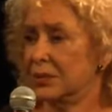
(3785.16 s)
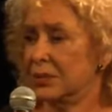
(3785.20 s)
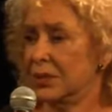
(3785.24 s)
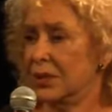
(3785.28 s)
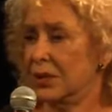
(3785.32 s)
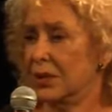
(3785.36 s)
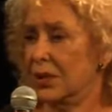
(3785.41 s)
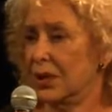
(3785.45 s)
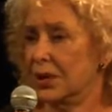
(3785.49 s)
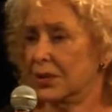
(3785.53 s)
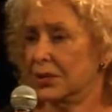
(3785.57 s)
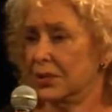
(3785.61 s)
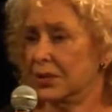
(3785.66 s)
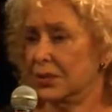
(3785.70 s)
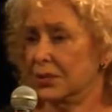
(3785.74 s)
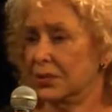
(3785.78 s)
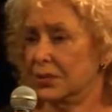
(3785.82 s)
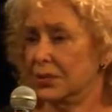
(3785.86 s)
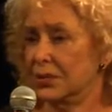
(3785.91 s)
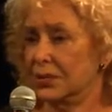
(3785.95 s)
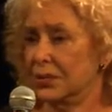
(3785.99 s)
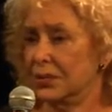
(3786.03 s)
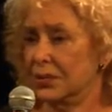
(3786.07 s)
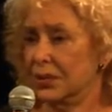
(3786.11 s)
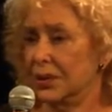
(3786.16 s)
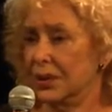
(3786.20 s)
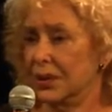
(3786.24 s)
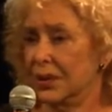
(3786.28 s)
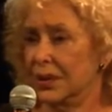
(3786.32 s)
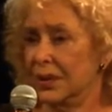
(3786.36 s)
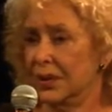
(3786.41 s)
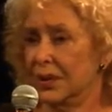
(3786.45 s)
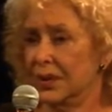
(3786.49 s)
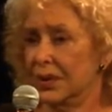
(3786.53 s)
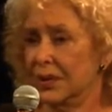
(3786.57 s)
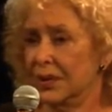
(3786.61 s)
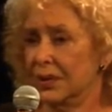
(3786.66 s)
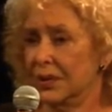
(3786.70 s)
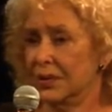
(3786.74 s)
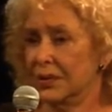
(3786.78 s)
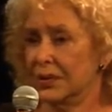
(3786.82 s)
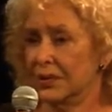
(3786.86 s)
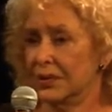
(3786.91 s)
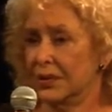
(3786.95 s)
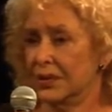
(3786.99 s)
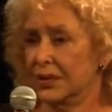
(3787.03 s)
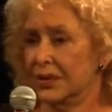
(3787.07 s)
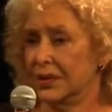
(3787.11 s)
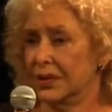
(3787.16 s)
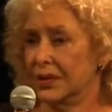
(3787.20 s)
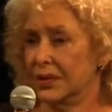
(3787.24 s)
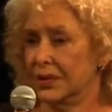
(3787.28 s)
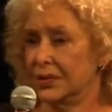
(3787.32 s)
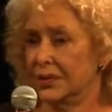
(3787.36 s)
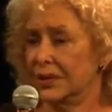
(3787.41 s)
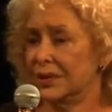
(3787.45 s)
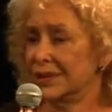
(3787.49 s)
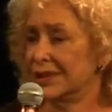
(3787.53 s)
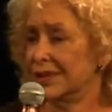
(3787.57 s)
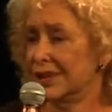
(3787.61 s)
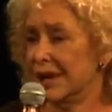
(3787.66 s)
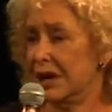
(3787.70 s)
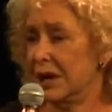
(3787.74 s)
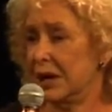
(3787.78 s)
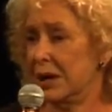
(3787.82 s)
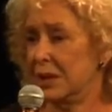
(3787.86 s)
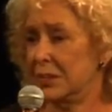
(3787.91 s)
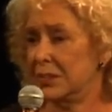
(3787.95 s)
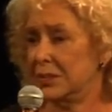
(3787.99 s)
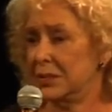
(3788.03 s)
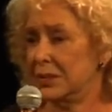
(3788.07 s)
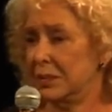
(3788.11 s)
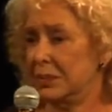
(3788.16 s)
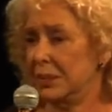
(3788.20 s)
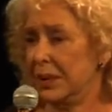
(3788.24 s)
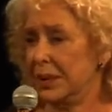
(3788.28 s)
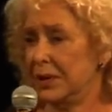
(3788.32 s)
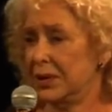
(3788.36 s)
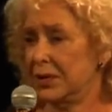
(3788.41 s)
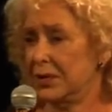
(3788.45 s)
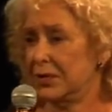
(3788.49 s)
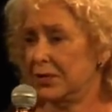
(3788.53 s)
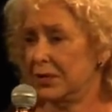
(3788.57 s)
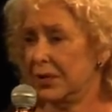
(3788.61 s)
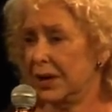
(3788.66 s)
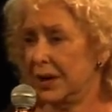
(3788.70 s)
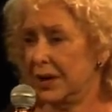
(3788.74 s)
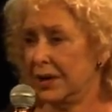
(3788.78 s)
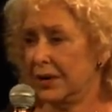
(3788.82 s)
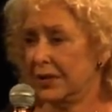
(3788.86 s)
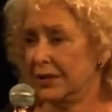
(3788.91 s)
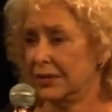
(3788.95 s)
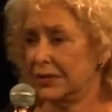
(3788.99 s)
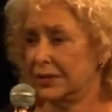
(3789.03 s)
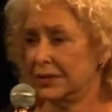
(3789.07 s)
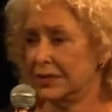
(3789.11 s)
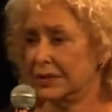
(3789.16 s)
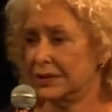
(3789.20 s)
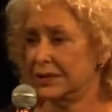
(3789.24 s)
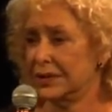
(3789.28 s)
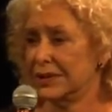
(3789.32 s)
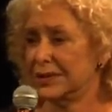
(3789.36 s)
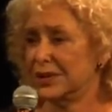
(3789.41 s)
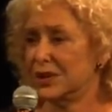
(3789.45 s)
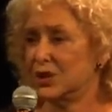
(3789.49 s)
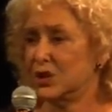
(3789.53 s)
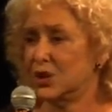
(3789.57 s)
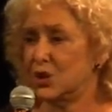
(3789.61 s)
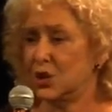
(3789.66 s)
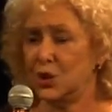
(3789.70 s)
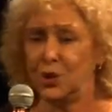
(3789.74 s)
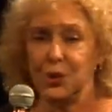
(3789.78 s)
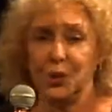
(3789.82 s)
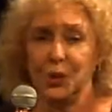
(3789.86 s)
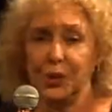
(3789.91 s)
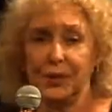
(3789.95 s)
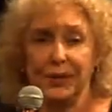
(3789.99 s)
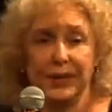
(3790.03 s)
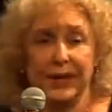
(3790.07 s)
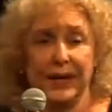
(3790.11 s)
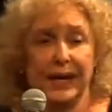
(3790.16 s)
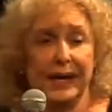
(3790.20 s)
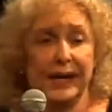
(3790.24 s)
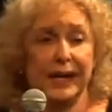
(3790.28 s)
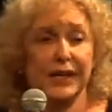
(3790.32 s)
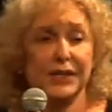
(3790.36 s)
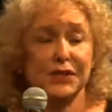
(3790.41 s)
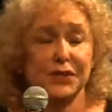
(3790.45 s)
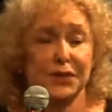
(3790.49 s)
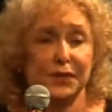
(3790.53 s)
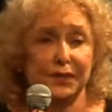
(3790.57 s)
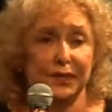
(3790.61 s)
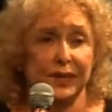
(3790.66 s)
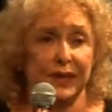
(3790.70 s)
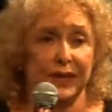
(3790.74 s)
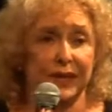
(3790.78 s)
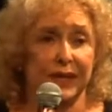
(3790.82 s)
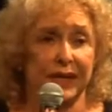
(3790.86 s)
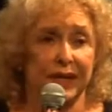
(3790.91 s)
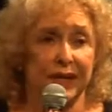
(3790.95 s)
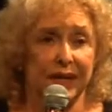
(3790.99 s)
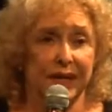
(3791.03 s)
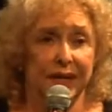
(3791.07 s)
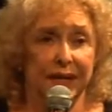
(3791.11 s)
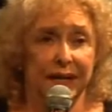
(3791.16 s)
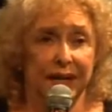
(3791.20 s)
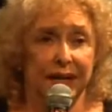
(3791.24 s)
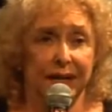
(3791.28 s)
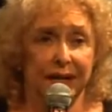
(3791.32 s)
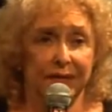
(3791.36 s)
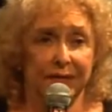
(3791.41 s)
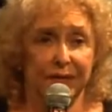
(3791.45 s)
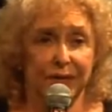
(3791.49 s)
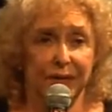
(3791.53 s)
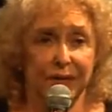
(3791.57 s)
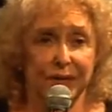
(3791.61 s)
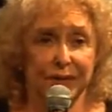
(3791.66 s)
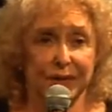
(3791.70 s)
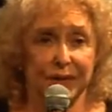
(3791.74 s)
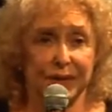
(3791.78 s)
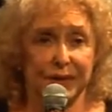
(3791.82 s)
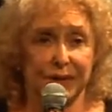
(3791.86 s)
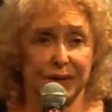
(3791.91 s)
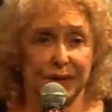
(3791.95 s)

belong to, uh, to shape, to penetrate, or to just chew on the edge of it. And of course, it's